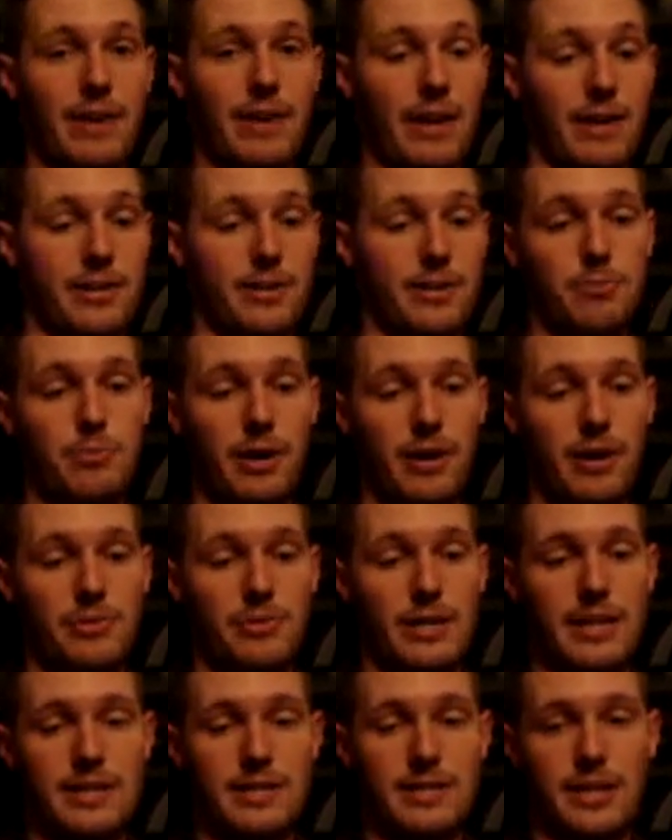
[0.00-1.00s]
and you buy it
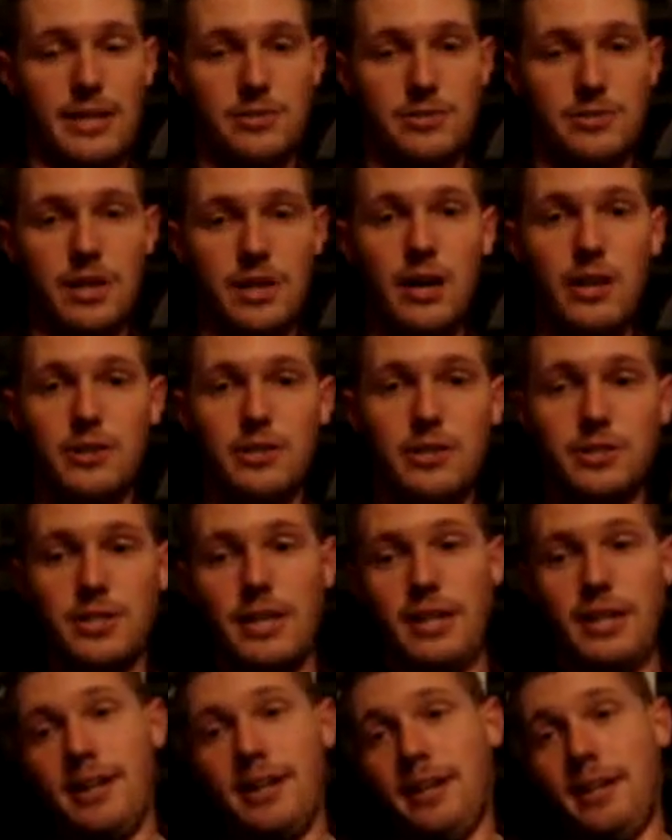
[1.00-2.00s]
for $90,000,
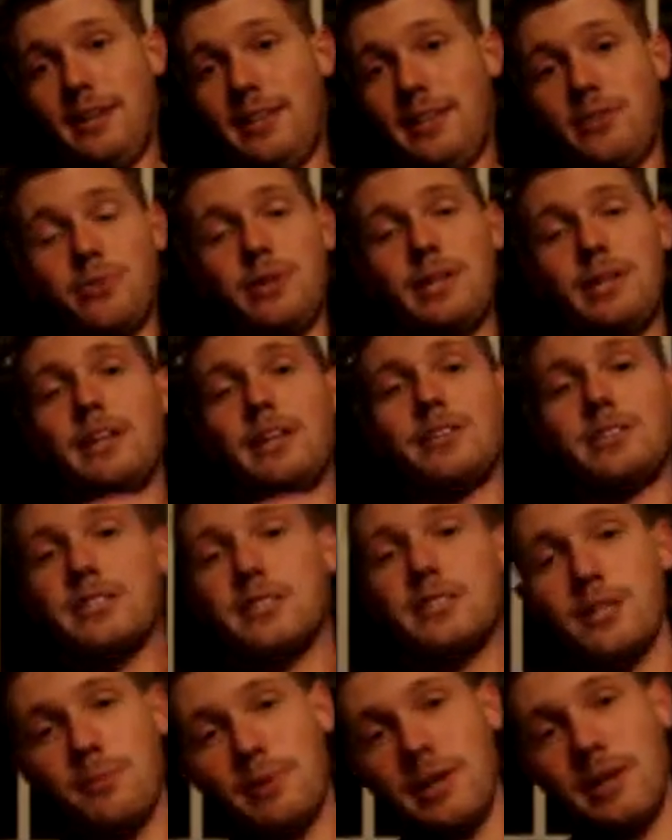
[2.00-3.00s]
in 3 years
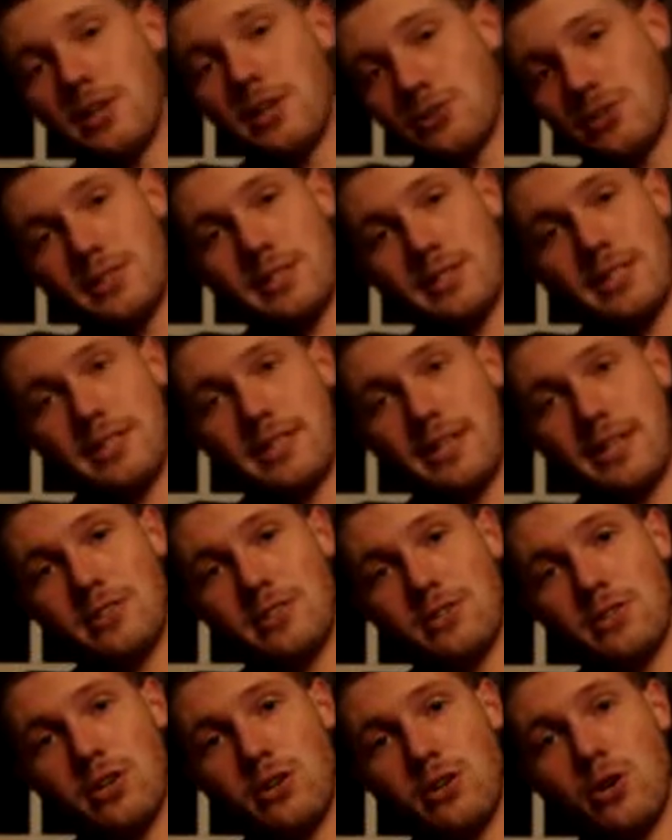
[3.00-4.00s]
it's going to be a
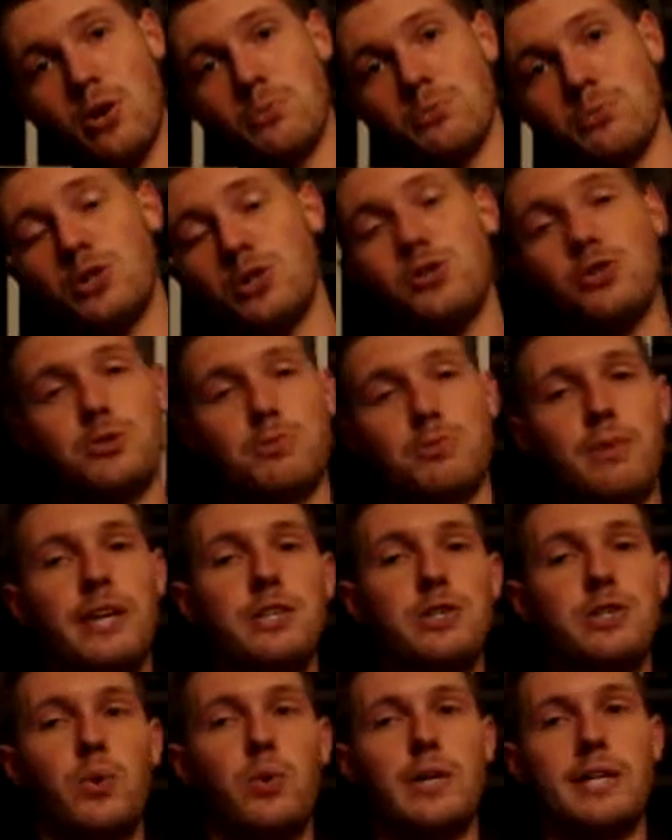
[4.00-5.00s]
$110,000 home. So you just
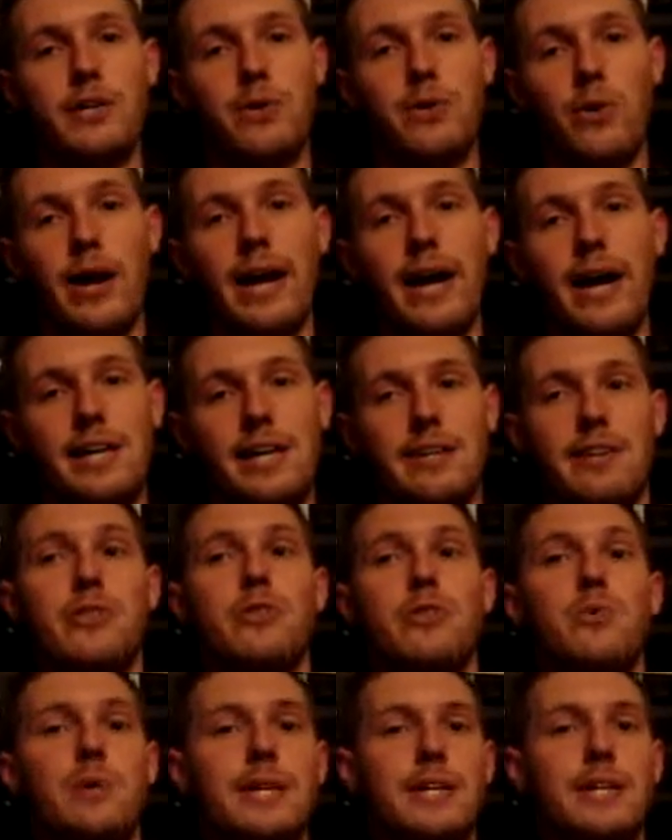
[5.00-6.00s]
made 20 grand
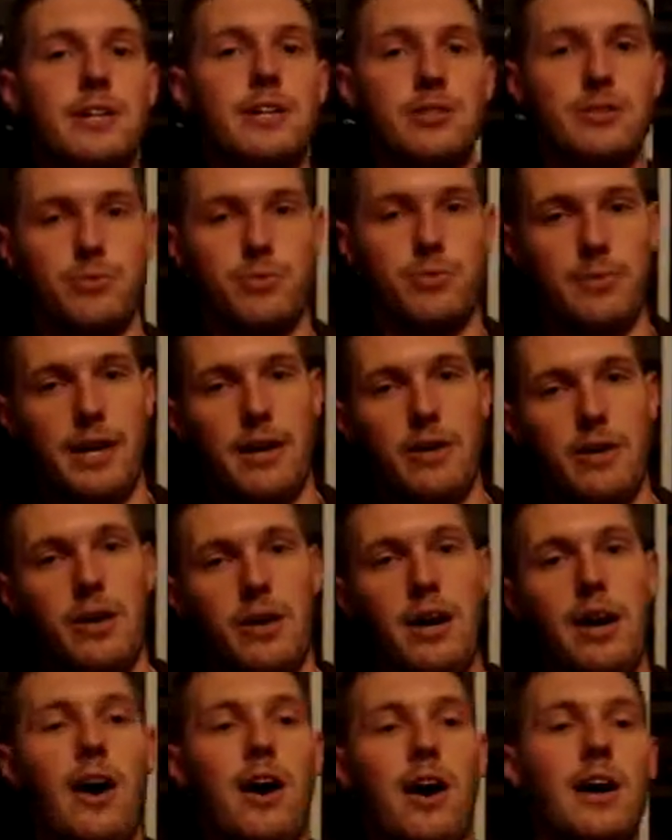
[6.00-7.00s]
3 years from now.
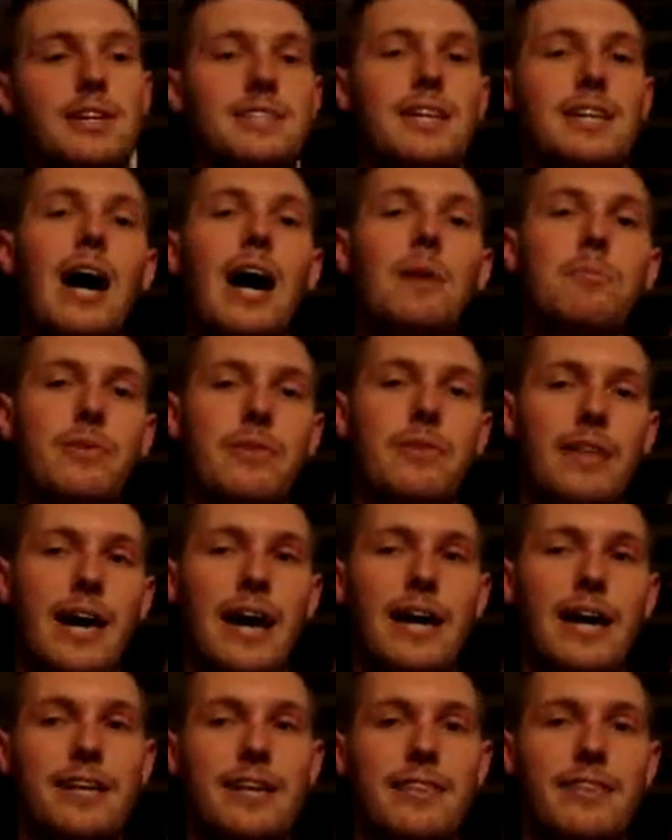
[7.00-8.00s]
On top of
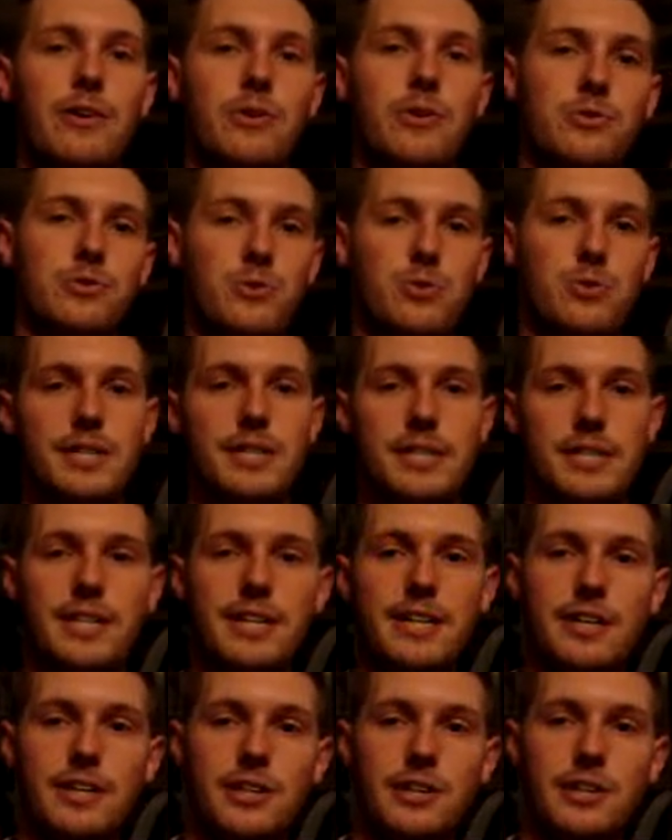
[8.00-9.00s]
that, in those 3
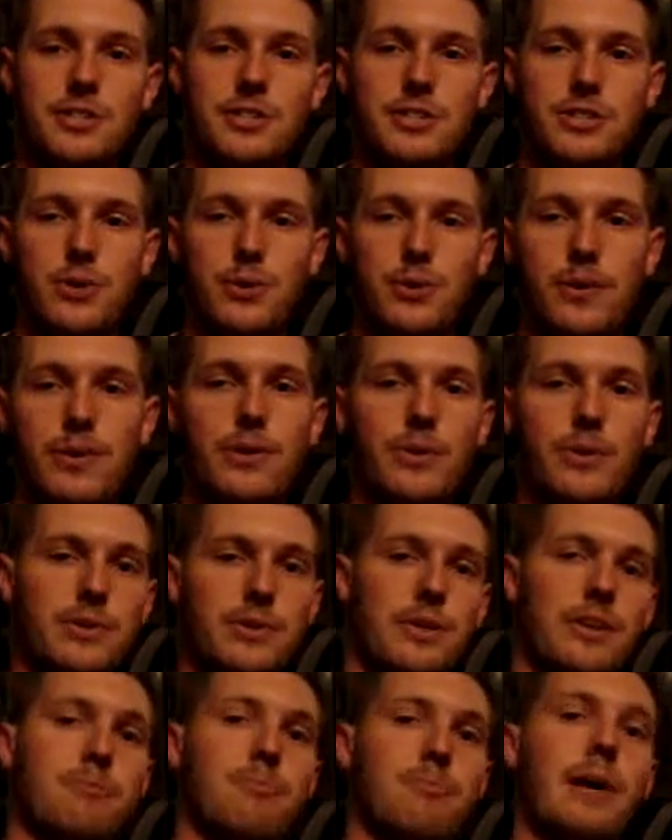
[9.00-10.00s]
years, you're
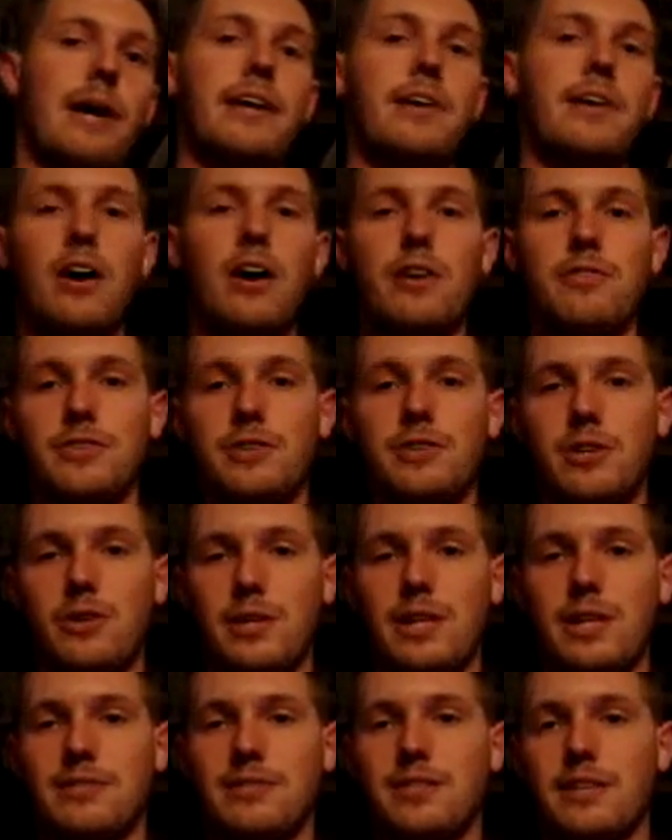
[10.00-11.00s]
going to have paid off,
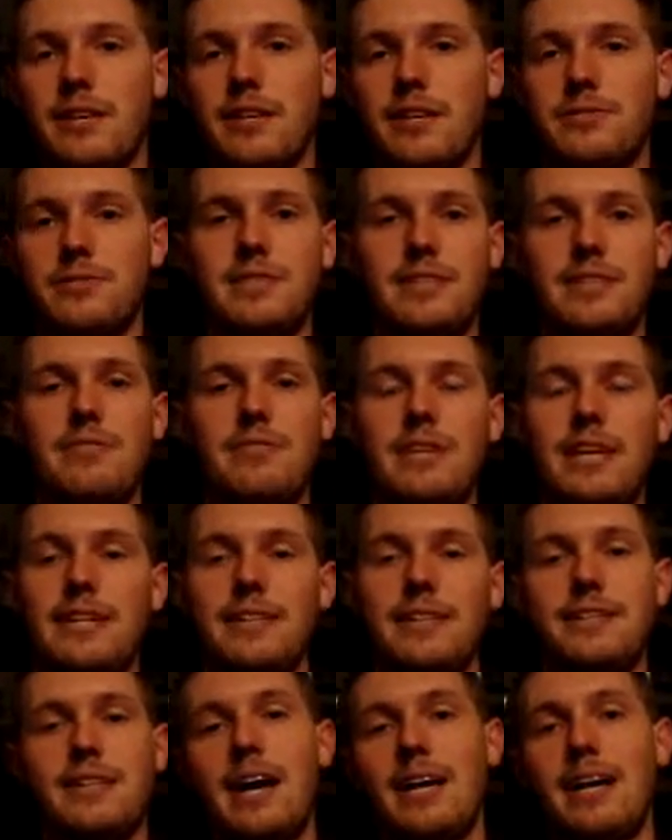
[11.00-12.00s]
let's say 7,
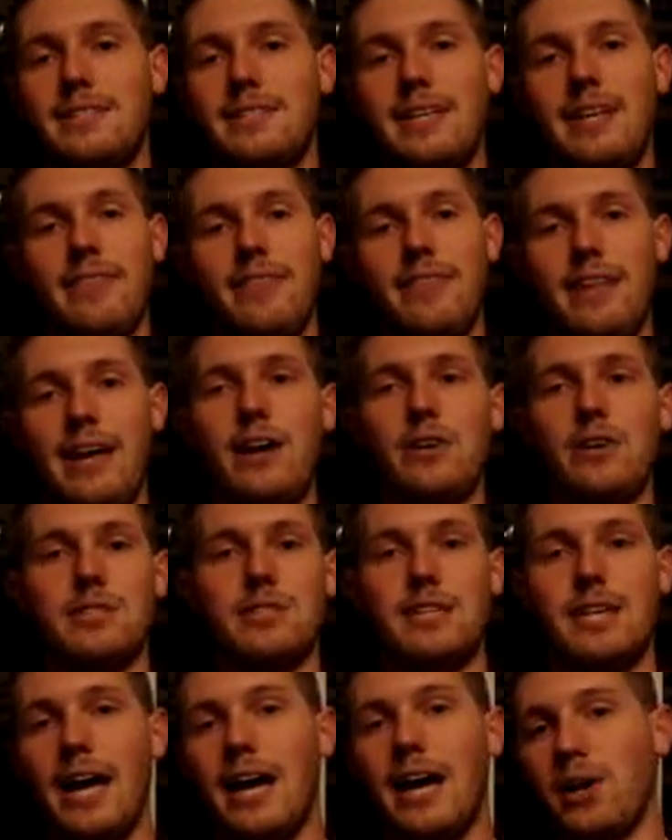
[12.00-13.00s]
8, 9,
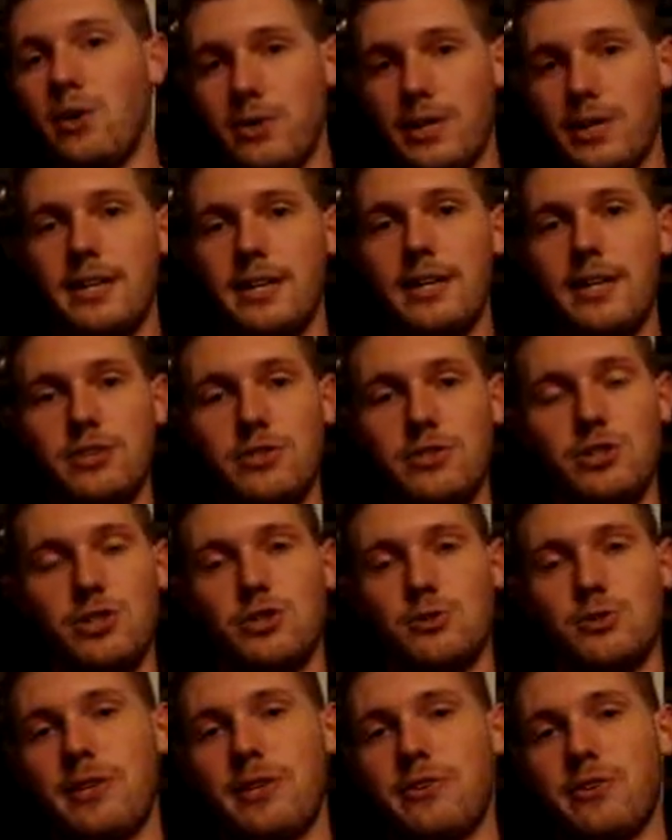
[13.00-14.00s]
10,000 in equity. So
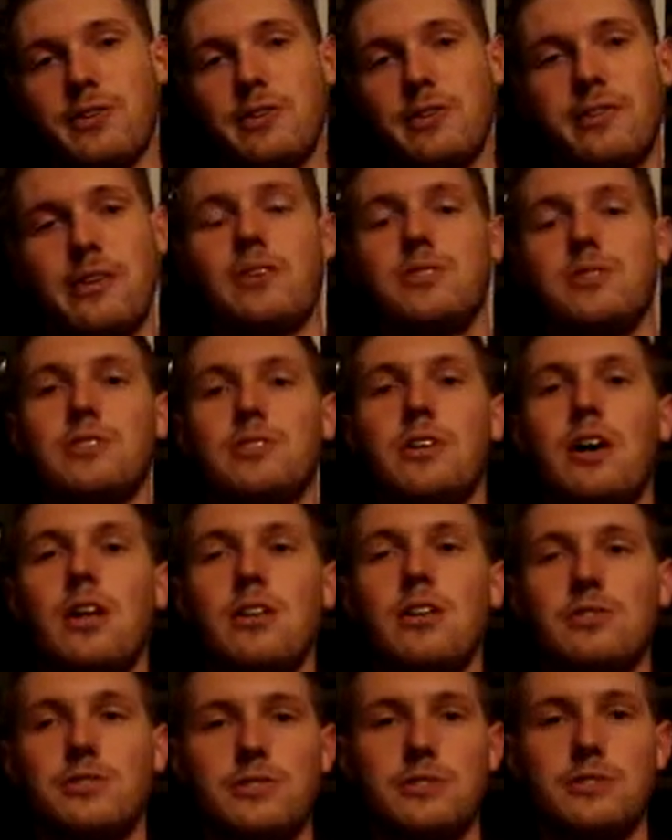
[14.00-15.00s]
you just made
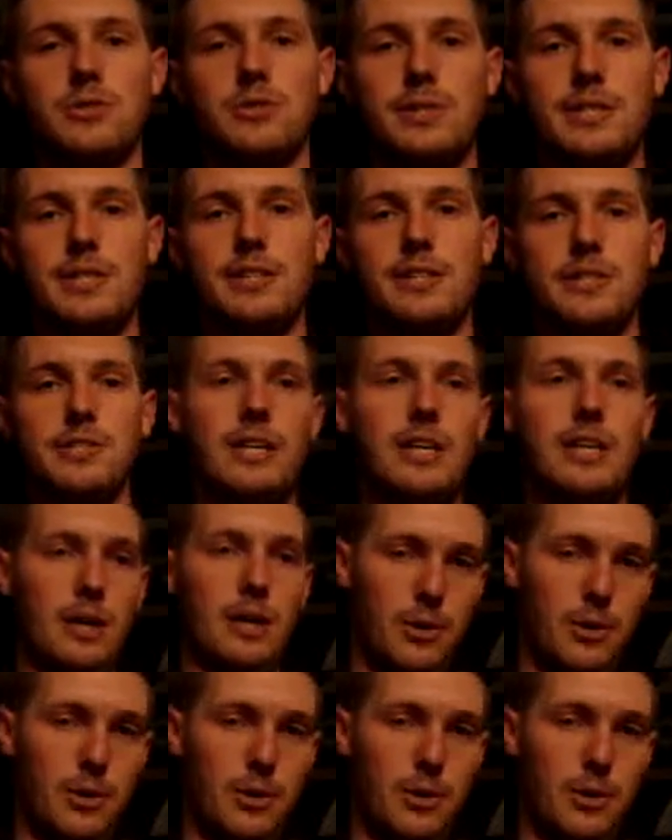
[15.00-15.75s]
$30,000 in 3 years.